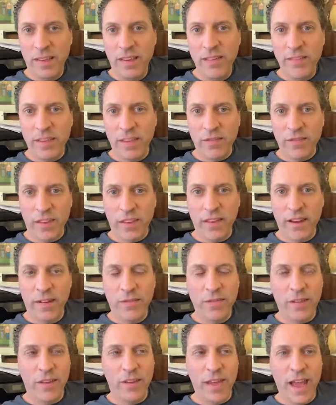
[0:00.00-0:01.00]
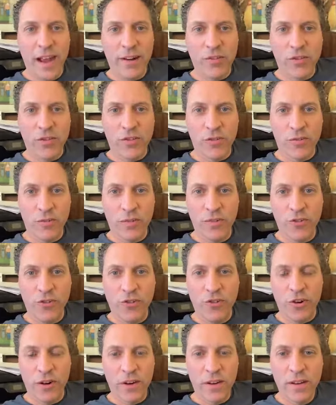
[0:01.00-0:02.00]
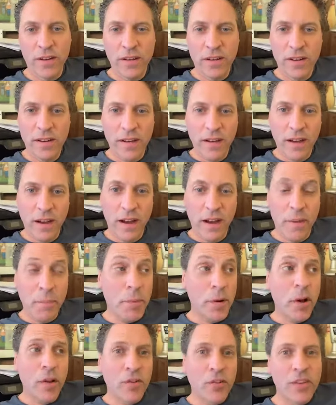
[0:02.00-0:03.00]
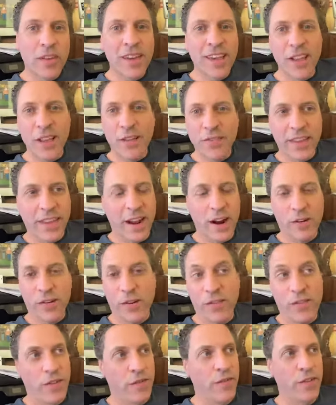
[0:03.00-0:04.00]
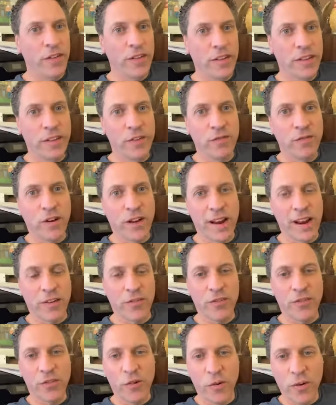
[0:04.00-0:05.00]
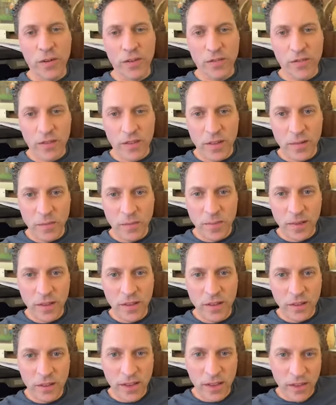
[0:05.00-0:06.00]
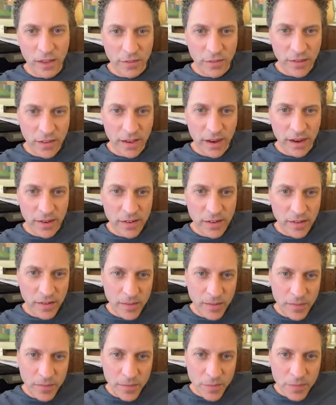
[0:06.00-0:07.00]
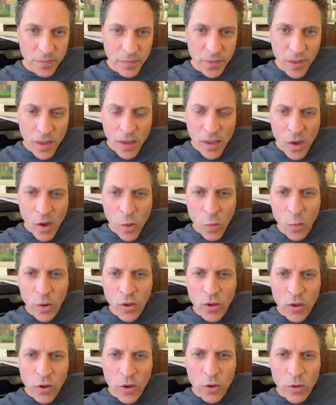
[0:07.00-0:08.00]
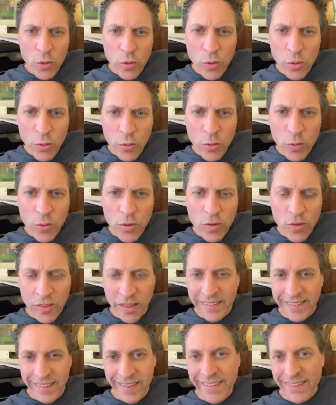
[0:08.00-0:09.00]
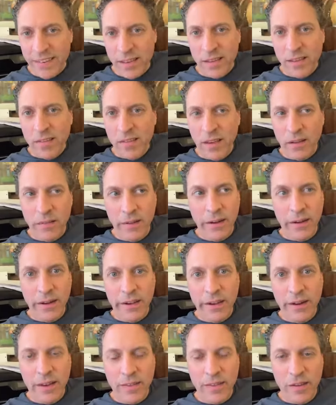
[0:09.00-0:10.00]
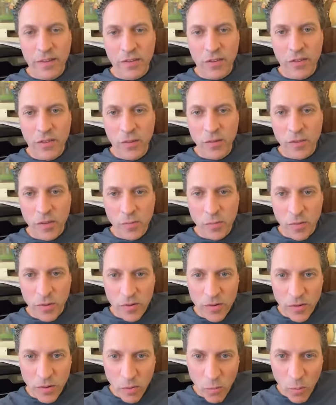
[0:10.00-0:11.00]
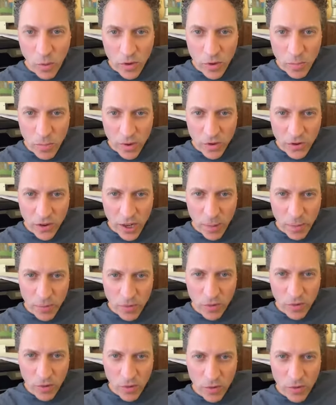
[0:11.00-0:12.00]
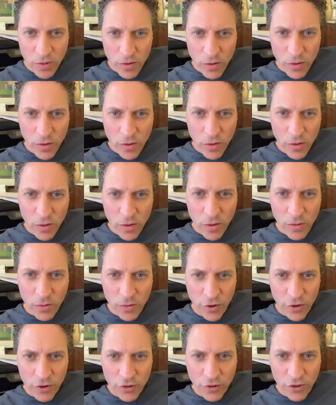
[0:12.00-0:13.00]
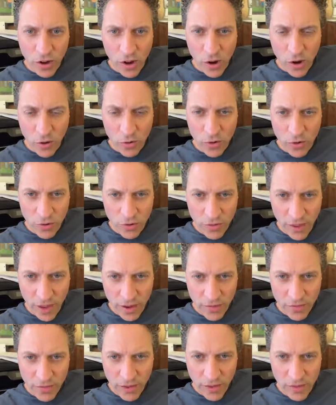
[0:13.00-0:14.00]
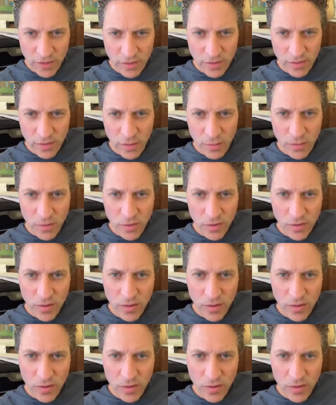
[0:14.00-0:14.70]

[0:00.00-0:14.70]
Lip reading: It's easy if the actor's a jerk. But also you kill off the character if you feel like you've run out of stories for them. Then you'll kill off a character. So that's easy. It's like, I got nothing else to do with this person. When you pitch an episode for a show you're staffed on,